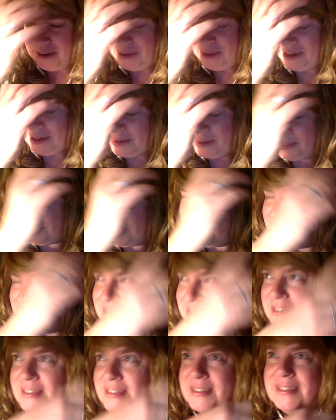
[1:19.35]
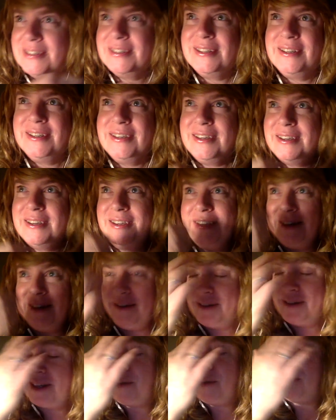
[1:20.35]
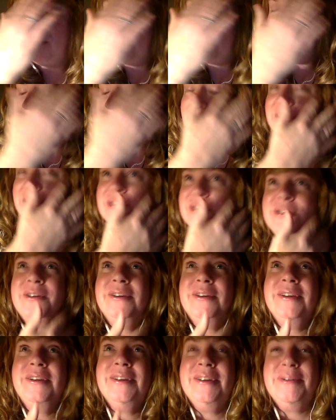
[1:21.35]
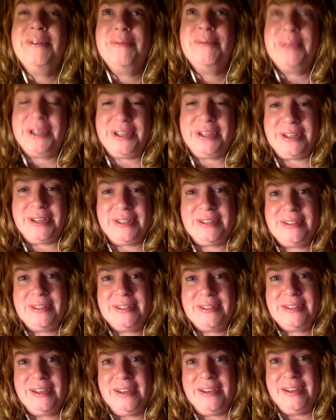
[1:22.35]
it was it was like a prayer answered because,